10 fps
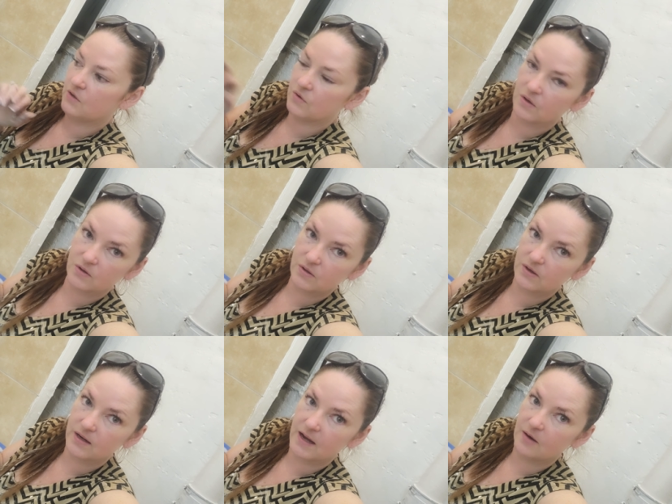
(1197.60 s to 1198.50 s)
You can
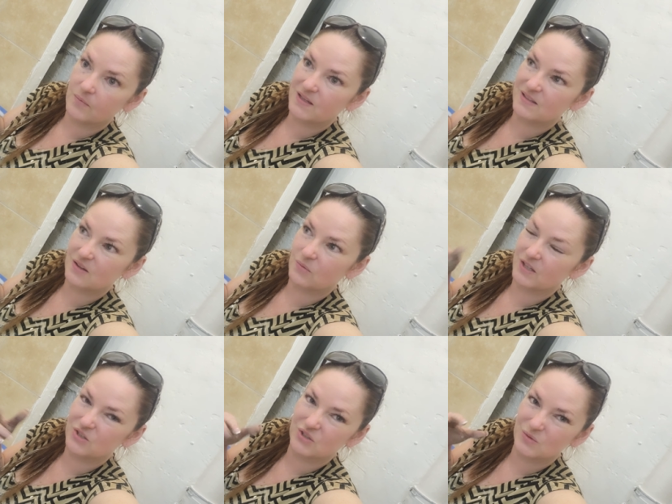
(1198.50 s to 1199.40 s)
clear it out because
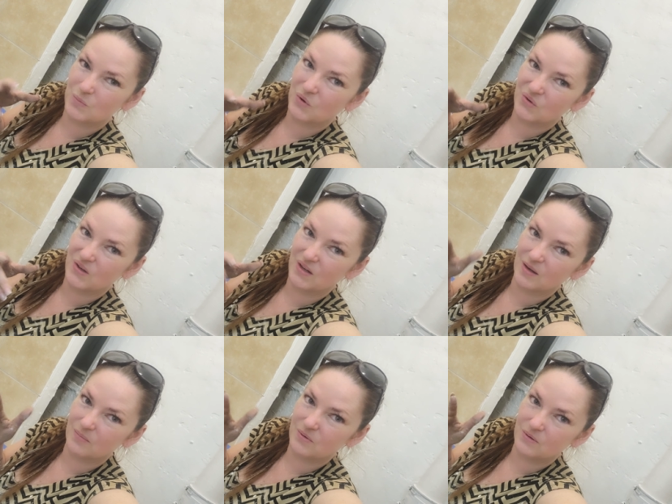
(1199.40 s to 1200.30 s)
otherwise you're just bulking
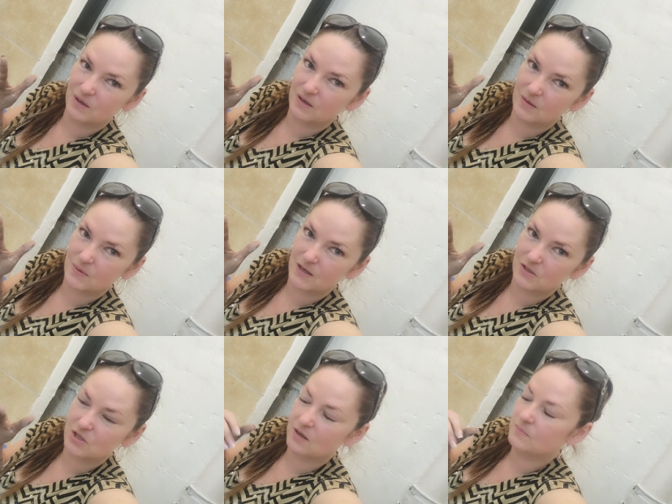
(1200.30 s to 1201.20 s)
up yucky paint
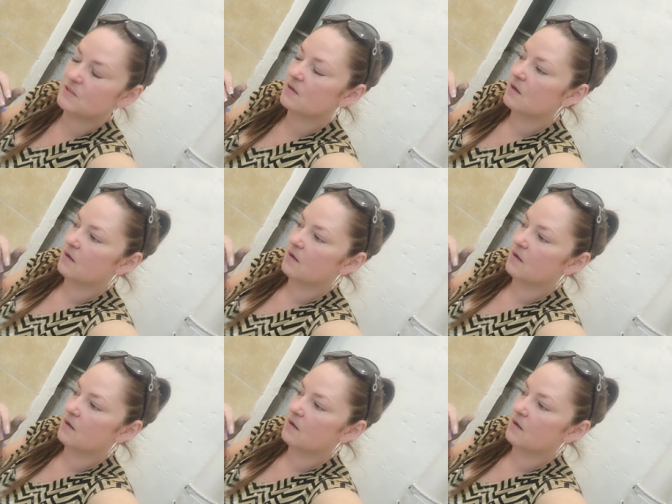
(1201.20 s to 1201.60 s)
jobs,